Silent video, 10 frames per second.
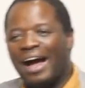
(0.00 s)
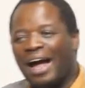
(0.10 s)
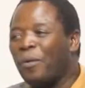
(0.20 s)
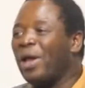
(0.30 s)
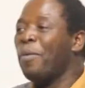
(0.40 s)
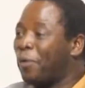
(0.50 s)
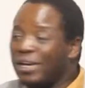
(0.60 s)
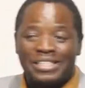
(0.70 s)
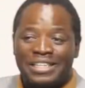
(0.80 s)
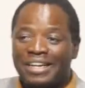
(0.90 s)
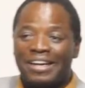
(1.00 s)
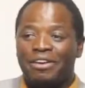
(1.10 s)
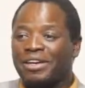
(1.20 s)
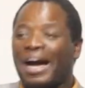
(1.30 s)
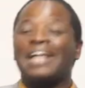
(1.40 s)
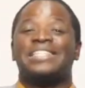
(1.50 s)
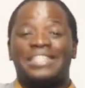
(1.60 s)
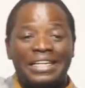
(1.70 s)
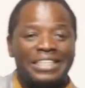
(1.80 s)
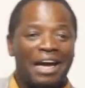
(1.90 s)
I went preaching and
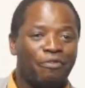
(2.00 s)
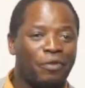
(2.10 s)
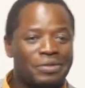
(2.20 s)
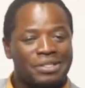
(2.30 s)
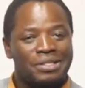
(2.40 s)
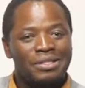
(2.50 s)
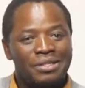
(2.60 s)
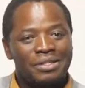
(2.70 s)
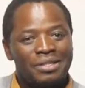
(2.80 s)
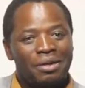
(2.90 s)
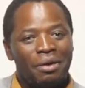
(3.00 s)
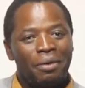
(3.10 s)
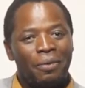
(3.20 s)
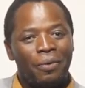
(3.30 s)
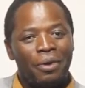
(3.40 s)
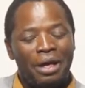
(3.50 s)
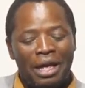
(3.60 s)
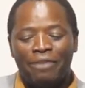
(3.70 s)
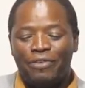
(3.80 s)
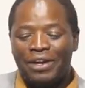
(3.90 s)
casting devils,
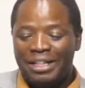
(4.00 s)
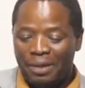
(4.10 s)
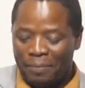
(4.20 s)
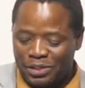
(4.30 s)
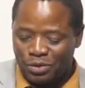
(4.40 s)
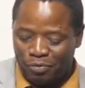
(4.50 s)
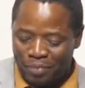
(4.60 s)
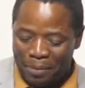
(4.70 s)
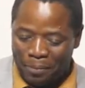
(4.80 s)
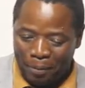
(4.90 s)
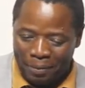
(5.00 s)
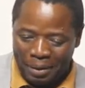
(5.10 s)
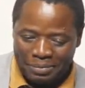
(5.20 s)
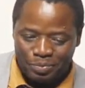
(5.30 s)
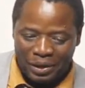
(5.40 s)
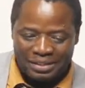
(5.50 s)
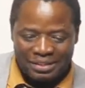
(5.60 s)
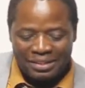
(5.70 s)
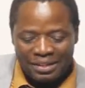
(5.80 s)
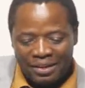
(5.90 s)
even in the midst of my problems.
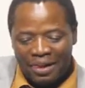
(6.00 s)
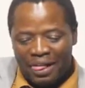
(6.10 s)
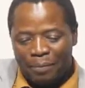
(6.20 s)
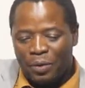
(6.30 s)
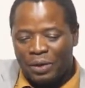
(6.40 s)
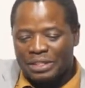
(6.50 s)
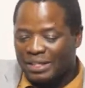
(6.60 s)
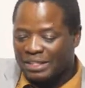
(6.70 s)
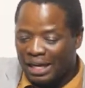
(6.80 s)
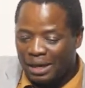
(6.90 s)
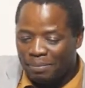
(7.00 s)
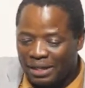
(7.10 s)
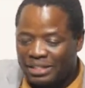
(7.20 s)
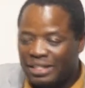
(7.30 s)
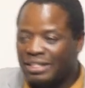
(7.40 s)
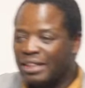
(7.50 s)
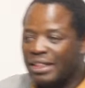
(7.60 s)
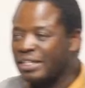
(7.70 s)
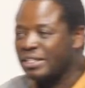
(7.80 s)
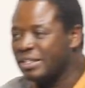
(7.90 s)
But because I was telling my children
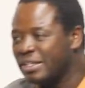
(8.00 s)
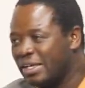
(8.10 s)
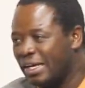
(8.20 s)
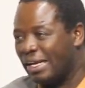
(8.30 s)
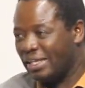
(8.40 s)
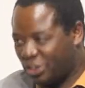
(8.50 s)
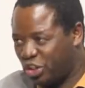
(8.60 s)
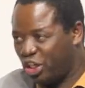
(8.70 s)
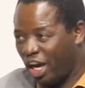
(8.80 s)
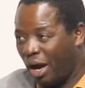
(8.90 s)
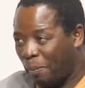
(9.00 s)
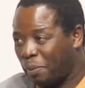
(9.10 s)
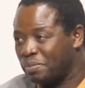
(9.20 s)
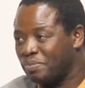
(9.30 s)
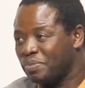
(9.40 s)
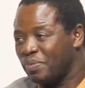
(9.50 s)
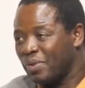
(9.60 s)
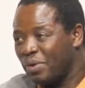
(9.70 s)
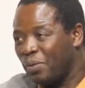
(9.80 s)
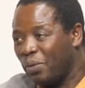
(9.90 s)
that, let's cheer up
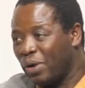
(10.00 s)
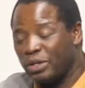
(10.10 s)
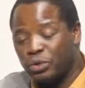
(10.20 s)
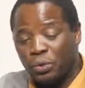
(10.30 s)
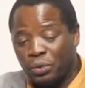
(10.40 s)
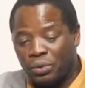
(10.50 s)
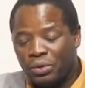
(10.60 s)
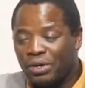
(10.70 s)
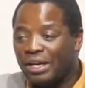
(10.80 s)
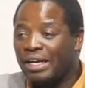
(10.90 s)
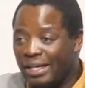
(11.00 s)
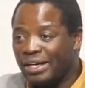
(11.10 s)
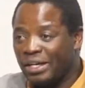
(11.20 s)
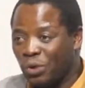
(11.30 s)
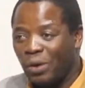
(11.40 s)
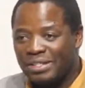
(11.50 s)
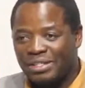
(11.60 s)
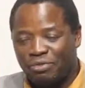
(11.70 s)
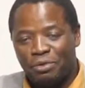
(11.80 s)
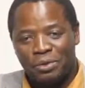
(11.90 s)
we are to really
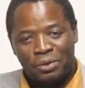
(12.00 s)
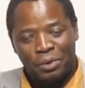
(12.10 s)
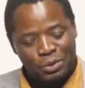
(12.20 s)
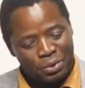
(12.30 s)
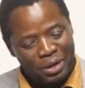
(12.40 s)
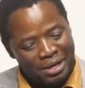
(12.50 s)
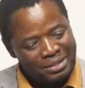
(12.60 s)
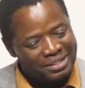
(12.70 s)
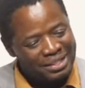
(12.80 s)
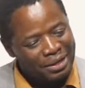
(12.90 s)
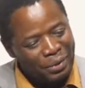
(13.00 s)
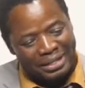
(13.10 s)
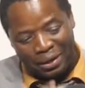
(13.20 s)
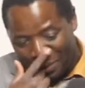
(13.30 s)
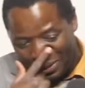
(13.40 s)
rejoice. If you, those who were seeing what